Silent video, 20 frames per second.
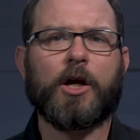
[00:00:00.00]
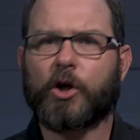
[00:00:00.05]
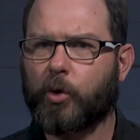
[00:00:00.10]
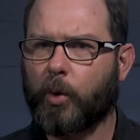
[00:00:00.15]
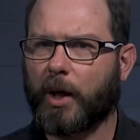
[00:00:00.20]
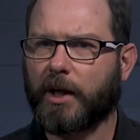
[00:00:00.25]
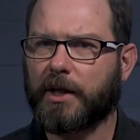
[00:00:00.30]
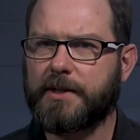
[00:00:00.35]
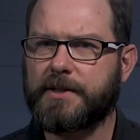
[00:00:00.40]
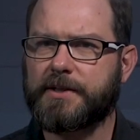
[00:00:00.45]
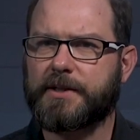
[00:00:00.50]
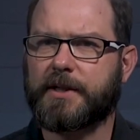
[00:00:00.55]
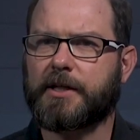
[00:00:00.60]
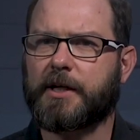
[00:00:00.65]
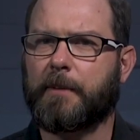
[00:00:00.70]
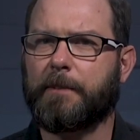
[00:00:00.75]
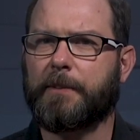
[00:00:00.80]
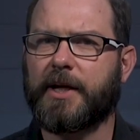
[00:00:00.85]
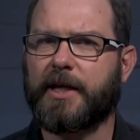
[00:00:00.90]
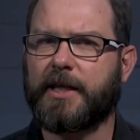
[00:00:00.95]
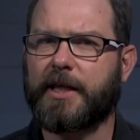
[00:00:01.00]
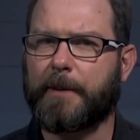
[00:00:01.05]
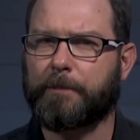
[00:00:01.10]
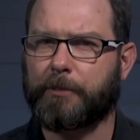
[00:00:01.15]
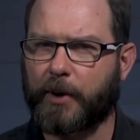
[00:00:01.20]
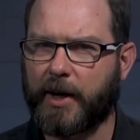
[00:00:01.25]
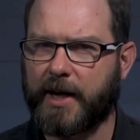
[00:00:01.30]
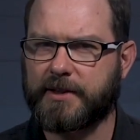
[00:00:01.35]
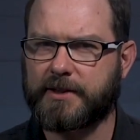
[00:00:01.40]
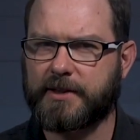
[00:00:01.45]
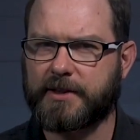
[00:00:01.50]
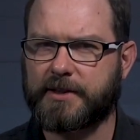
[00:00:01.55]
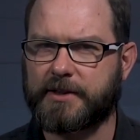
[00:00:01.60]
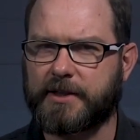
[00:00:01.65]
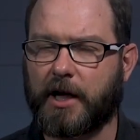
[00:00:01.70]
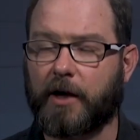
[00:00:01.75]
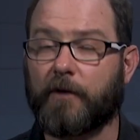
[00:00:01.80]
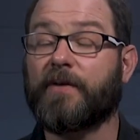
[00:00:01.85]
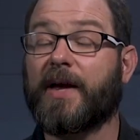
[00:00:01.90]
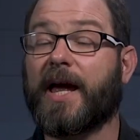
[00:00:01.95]
Quala is a company that brands
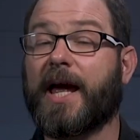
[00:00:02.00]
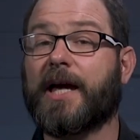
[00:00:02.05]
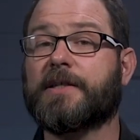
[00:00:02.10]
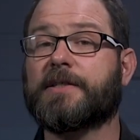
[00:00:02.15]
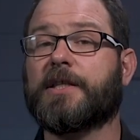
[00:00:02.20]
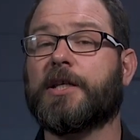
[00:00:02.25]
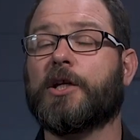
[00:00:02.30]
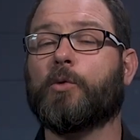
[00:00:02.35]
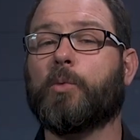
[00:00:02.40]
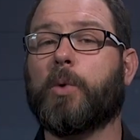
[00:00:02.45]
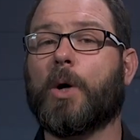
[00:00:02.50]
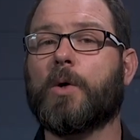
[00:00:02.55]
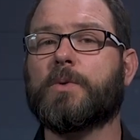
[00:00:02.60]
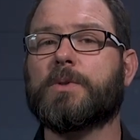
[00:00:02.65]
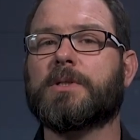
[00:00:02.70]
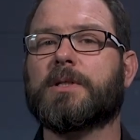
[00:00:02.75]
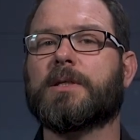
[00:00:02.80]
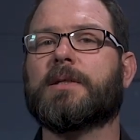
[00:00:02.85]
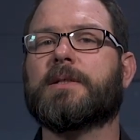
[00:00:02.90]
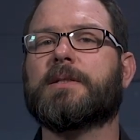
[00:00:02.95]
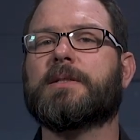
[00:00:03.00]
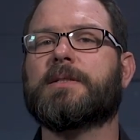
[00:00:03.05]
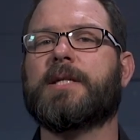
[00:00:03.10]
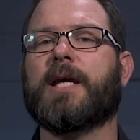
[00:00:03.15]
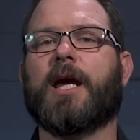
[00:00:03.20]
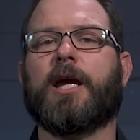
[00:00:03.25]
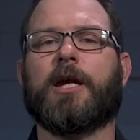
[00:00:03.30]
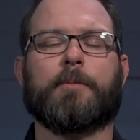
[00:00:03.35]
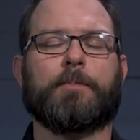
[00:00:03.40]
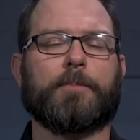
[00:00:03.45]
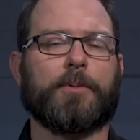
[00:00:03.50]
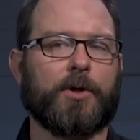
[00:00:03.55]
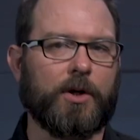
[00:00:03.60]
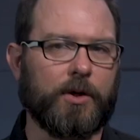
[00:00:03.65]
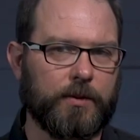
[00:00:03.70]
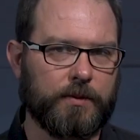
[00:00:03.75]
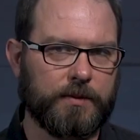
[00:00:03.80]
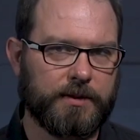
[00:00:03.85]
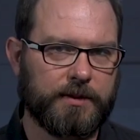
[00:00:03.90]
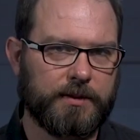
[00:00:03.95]
itself as the quote, Tank
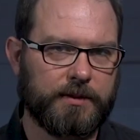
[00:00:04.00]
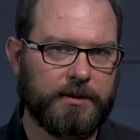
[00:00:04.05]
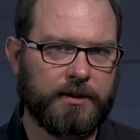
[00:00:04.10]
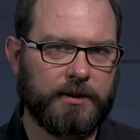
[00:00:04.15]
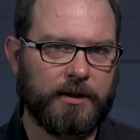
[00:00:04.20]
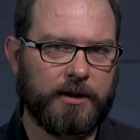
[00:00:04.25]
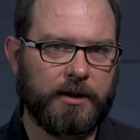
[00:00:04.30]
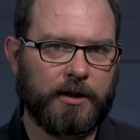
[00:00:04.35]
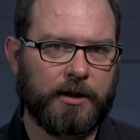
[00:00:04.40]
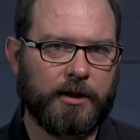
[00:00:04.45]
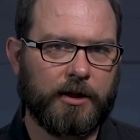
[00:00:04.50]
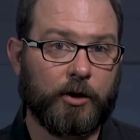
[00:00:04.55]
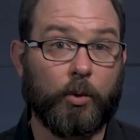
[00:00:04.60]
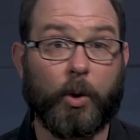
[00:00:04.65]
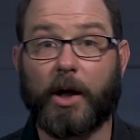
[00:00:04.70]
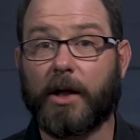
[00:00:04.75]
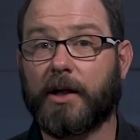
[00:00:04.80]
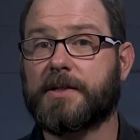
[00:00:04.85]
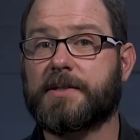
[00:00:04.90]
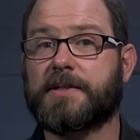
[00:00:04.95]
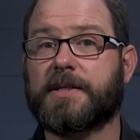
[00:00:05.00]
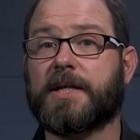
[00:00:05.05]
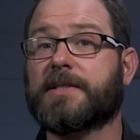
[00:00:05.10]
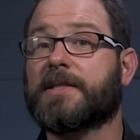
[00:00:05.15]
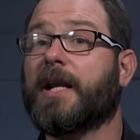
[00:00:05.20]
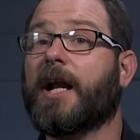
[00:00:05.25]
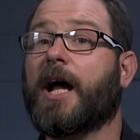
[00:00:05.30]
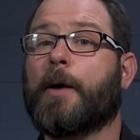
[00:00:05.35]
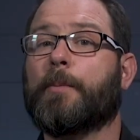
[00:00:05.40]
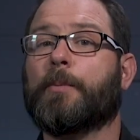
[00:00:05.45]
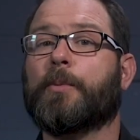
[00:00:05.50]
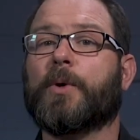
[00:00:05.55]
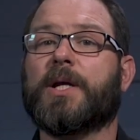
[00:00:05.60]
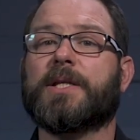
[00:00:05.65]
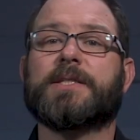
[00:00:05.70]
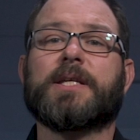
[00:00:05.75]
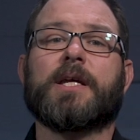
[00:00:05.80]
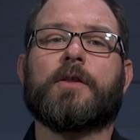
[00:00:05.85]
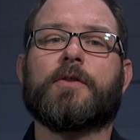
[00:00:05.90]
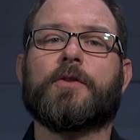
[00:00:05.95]
Pros. Quala says it
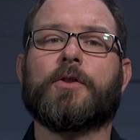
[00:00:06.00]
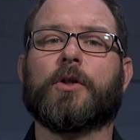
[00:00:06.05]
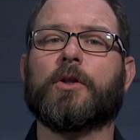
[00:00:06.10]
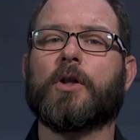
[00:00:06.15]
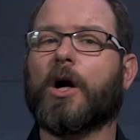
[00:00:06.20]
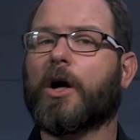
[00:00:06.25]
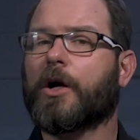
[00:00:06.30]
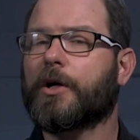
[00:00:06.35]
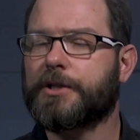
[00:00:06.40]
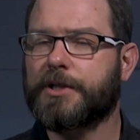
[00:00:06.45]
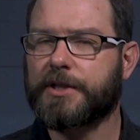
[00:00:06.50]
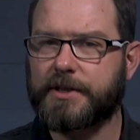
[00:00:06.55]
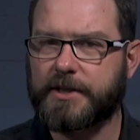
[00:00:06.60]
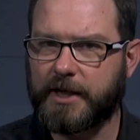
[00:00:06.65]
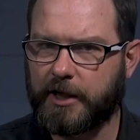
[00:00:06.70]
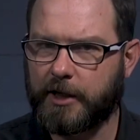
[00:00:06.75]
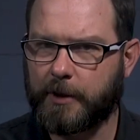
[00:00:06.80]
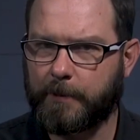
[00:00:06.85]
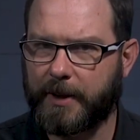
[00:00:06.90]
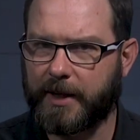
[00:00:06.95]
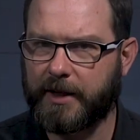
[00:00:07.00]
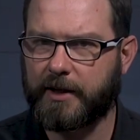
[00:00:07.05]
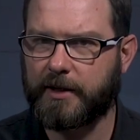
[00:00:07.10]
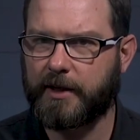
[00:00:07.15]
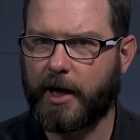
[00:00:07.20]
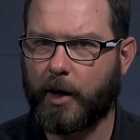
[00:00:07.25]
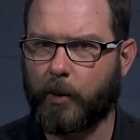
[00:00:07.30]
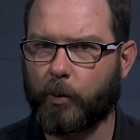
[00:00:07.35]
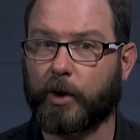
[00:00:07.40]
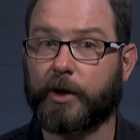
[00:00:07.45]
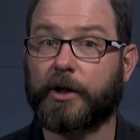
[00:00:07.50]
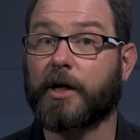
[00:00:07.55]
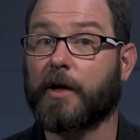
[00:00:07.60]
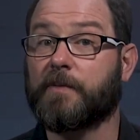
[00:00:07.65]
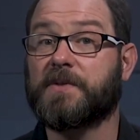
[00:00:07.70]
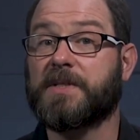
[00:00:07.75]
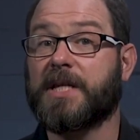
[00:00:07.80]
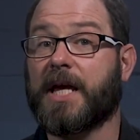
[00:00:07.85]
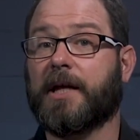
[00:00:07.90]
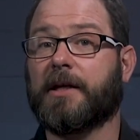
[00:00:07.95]
operates the largest independent network
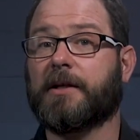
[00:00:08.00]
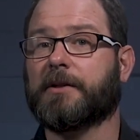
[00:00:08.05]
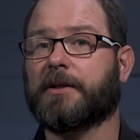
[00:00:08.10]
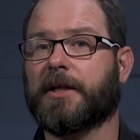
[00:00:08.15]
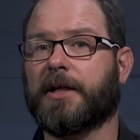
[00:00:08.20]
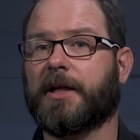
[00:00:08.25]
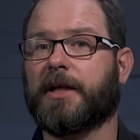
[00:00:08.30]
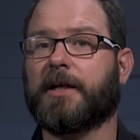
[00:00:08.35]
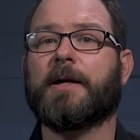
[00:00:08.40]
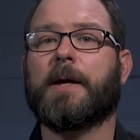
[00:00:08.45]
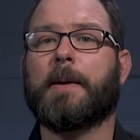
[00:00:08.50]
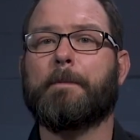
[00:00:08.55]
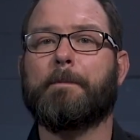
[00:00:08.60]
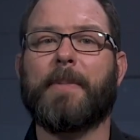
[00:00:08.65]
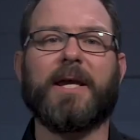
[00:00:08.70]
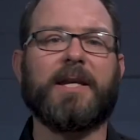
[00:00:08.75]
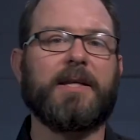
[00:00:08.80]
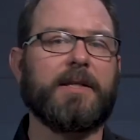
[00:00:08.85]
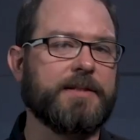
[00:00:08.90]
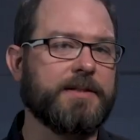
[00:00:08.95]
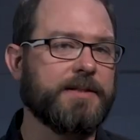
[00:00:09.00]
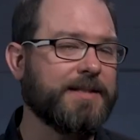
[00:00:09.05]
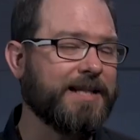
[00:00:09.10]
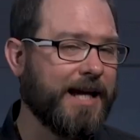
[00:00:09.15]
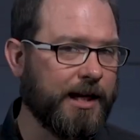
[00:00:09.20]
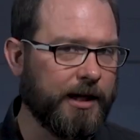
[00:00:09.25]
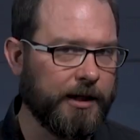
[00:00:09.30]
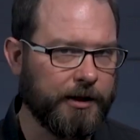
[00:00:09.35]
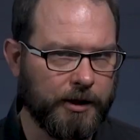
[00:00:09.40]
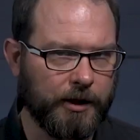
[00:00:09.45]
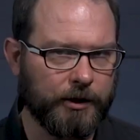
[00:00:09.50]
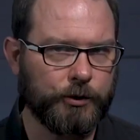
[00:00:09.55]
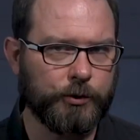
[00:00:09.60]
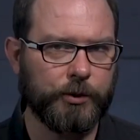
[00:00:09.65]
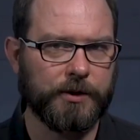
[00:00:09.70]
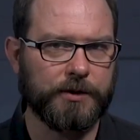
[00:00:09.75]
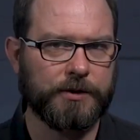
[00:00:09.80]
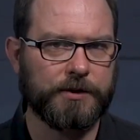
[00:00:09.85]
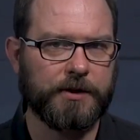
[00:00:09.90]
of tank cleaning, maintenance, and industrial